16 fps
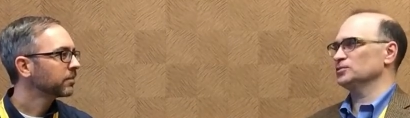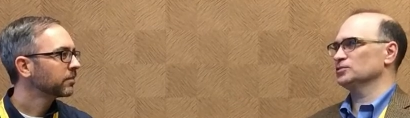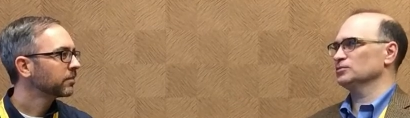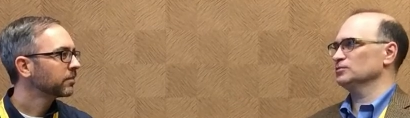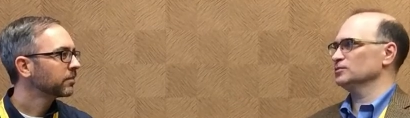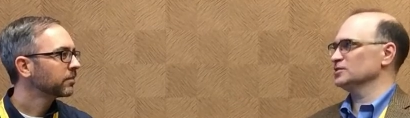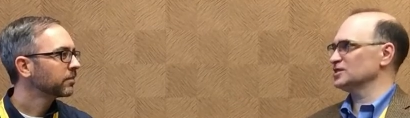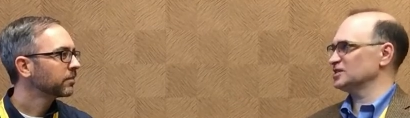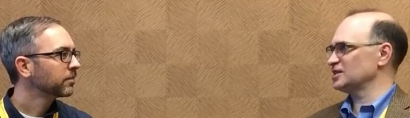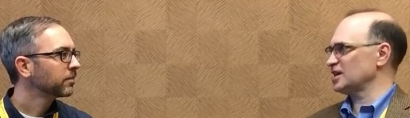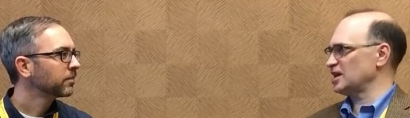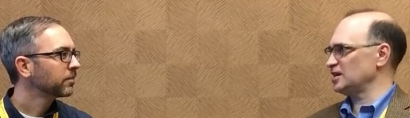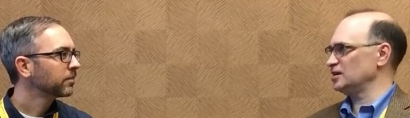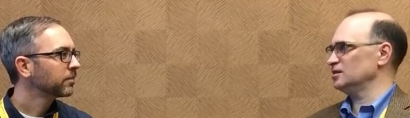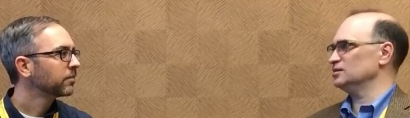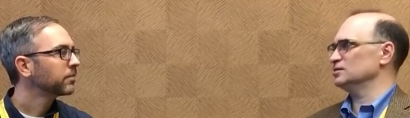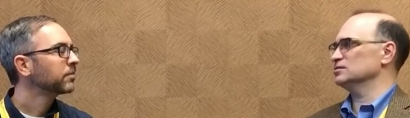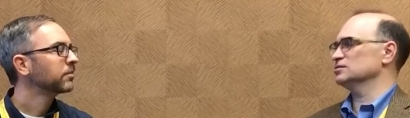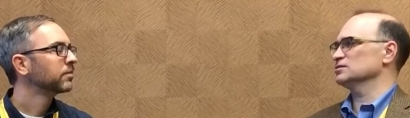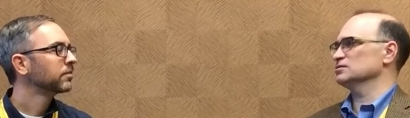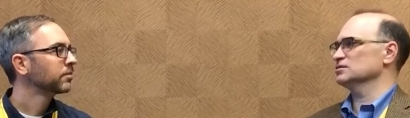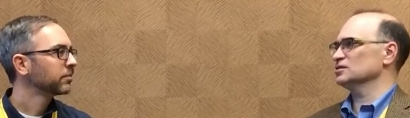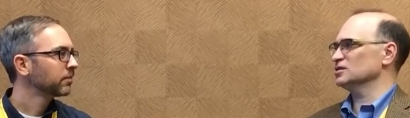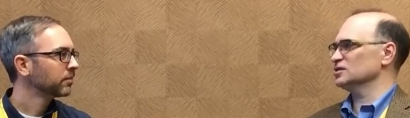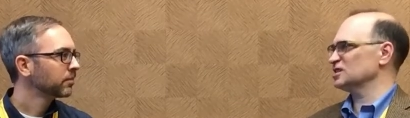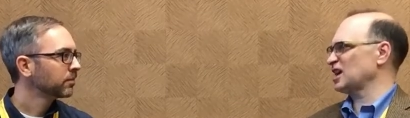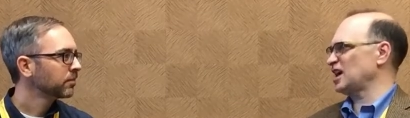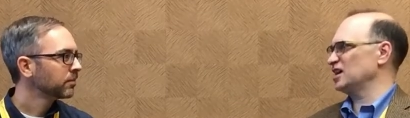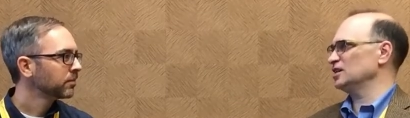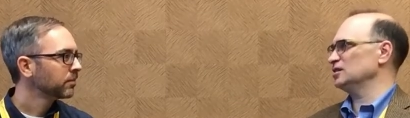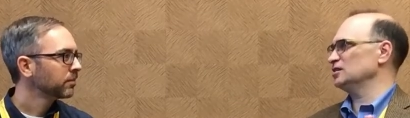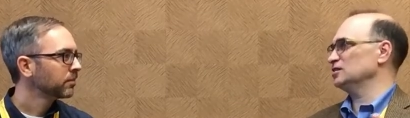Speaker 1: to the state, to
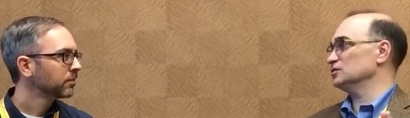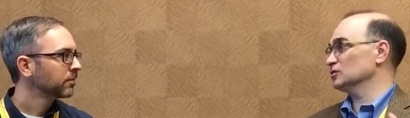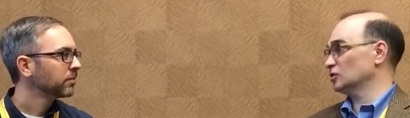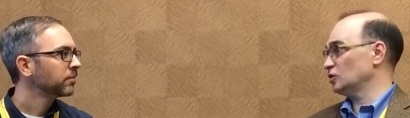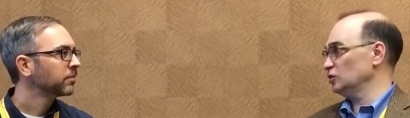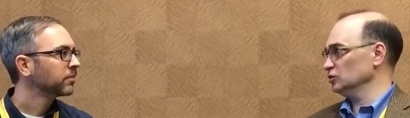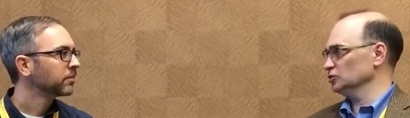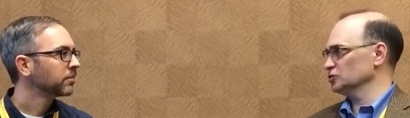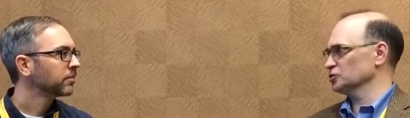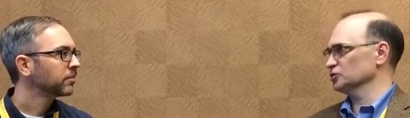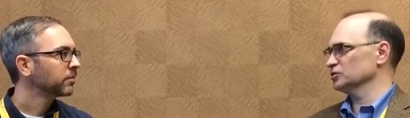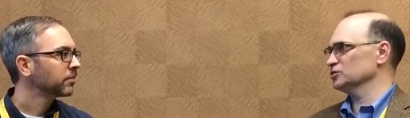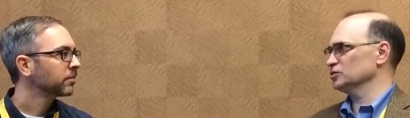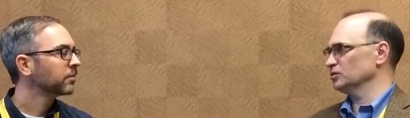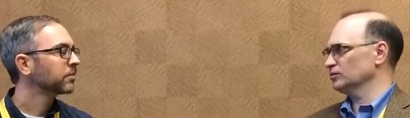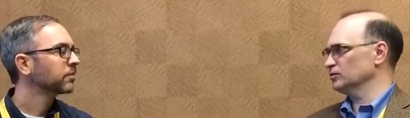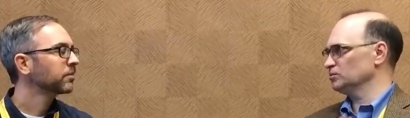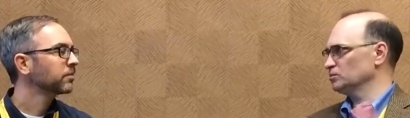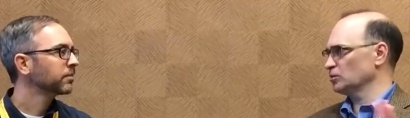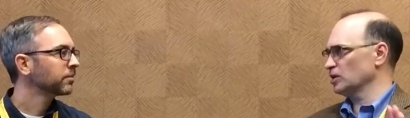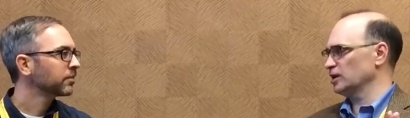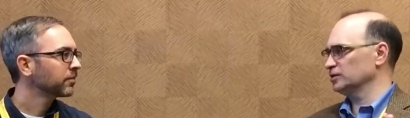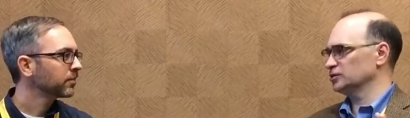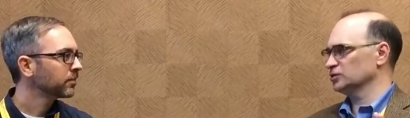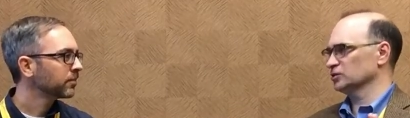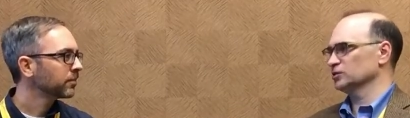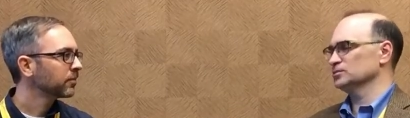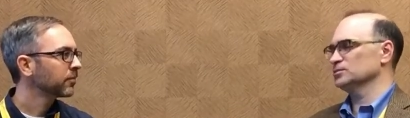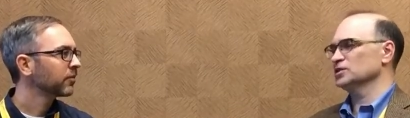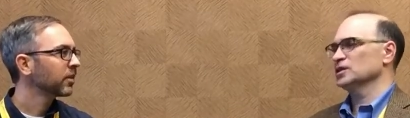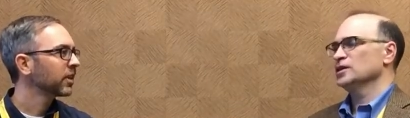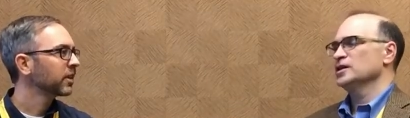society, to culture, sort of mm-hmm. in broad
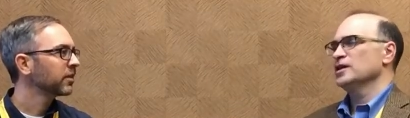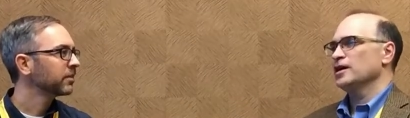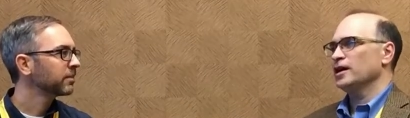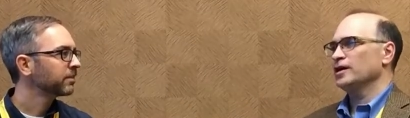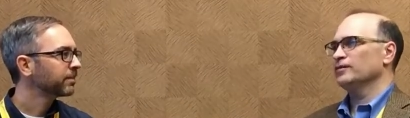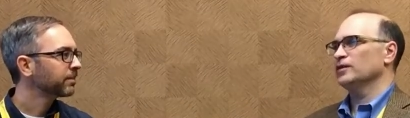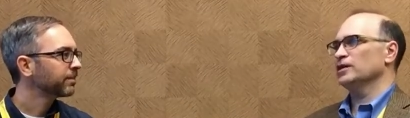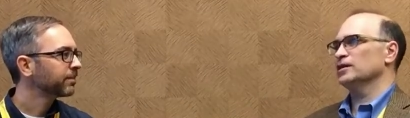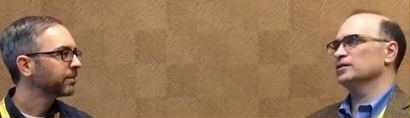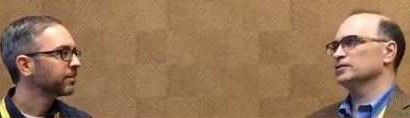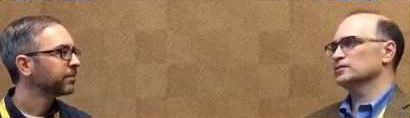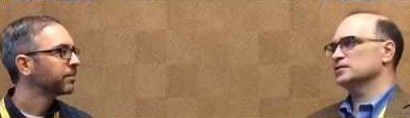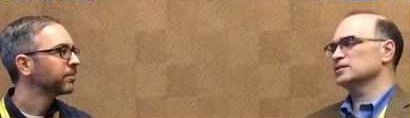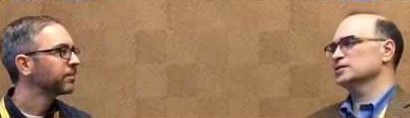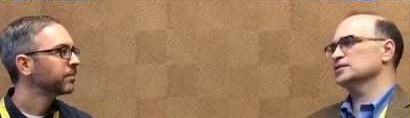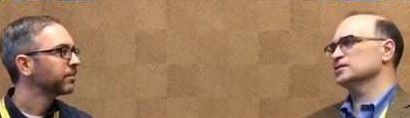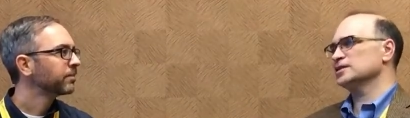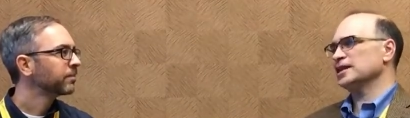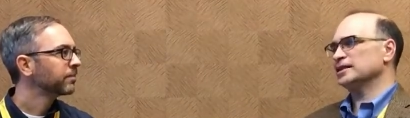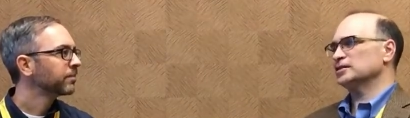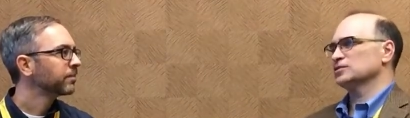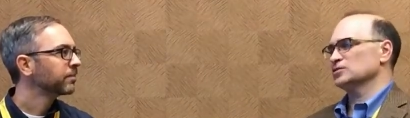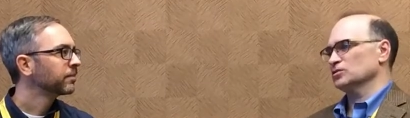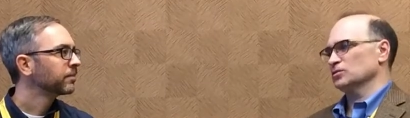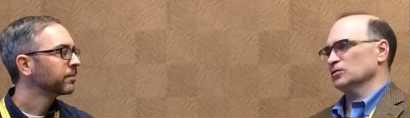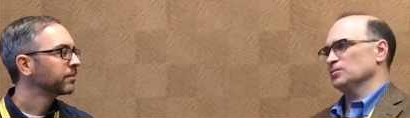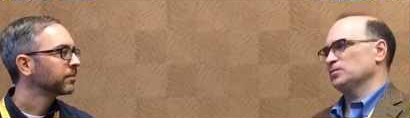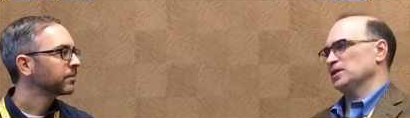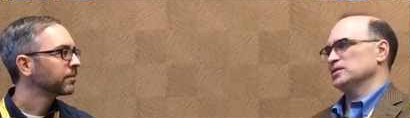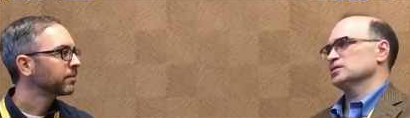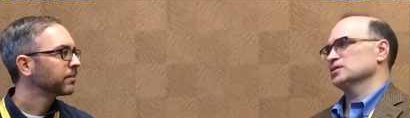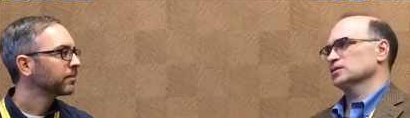terms. Right. And then the second sort of
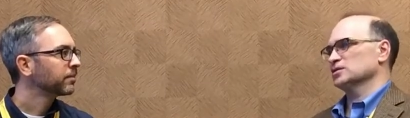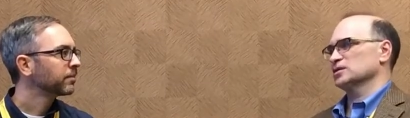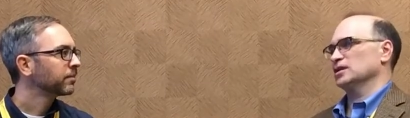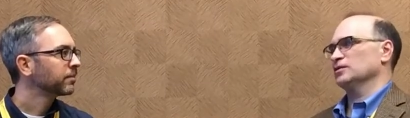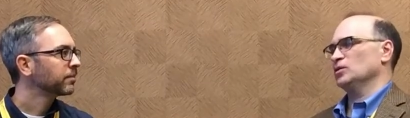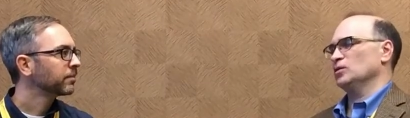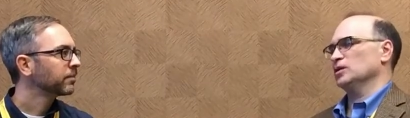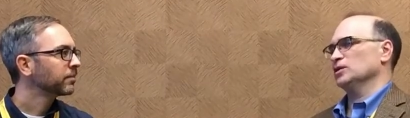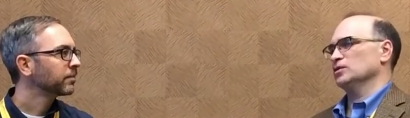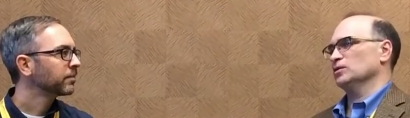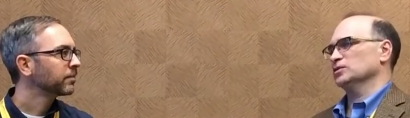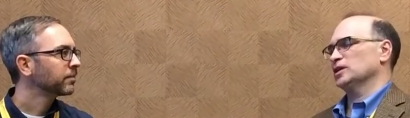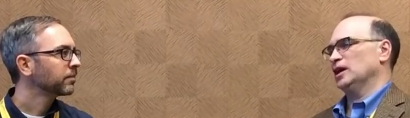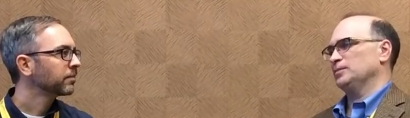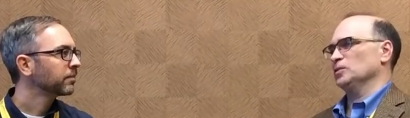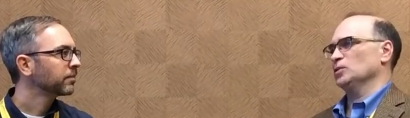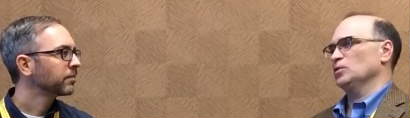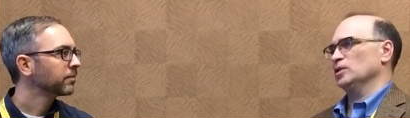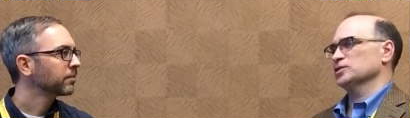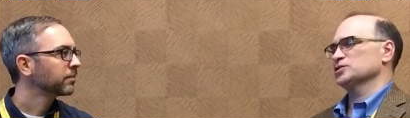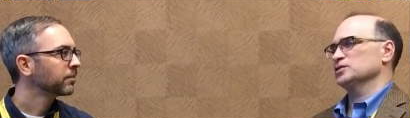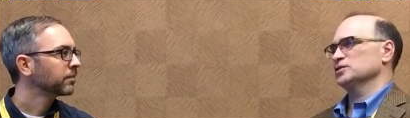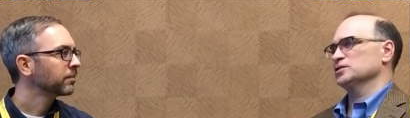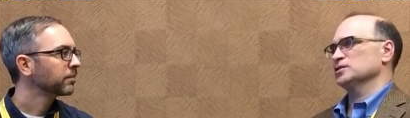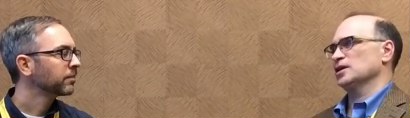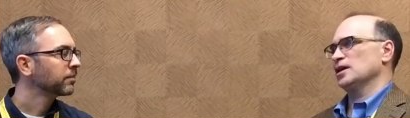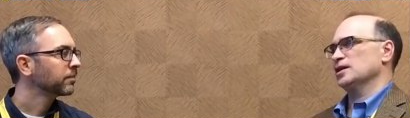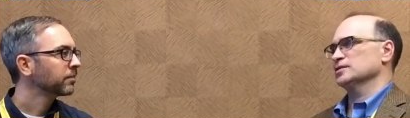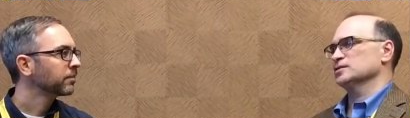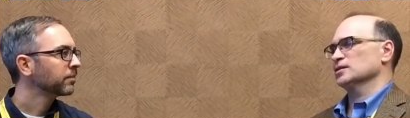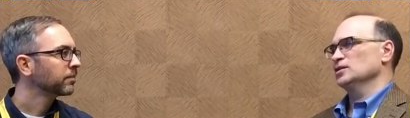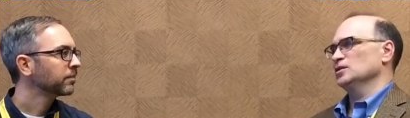basic set of or type of question is to
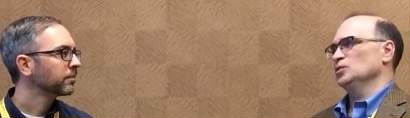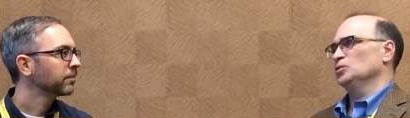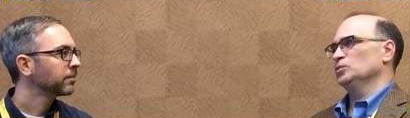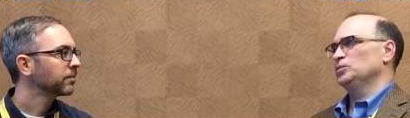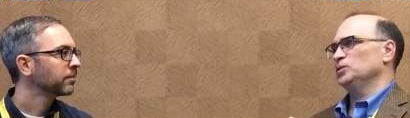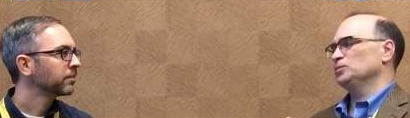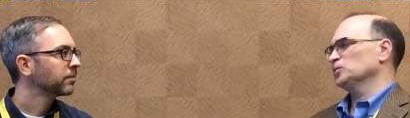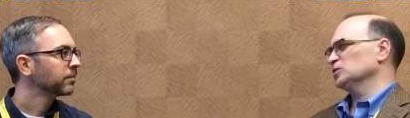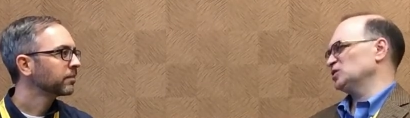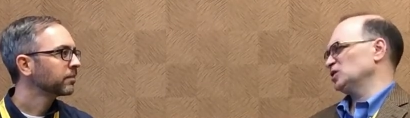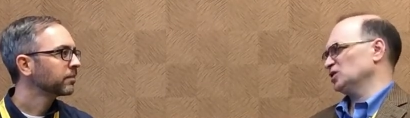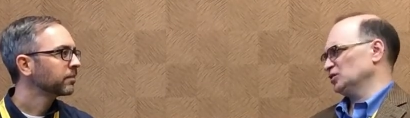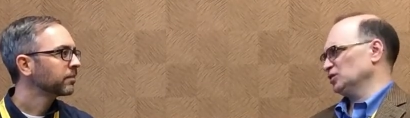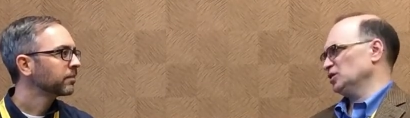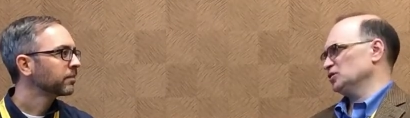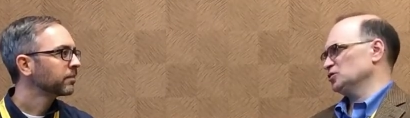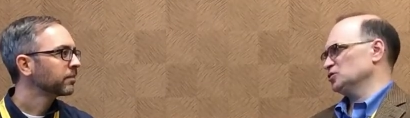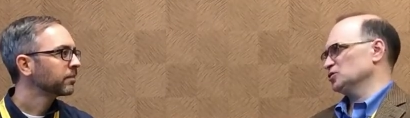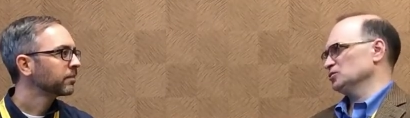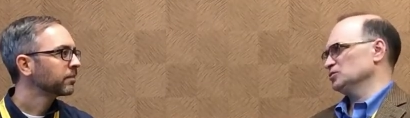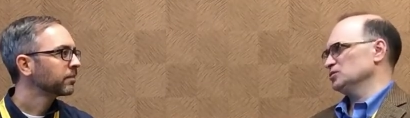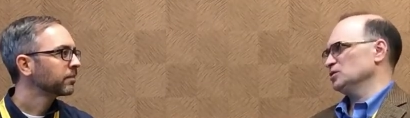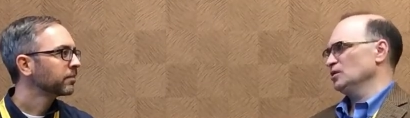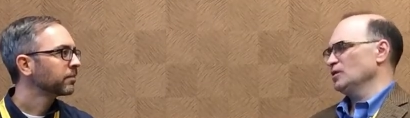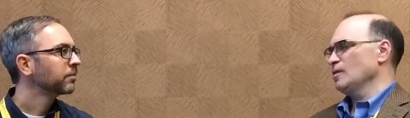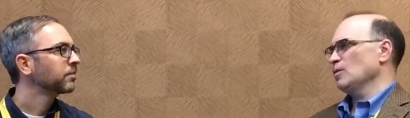ask would be particular issues.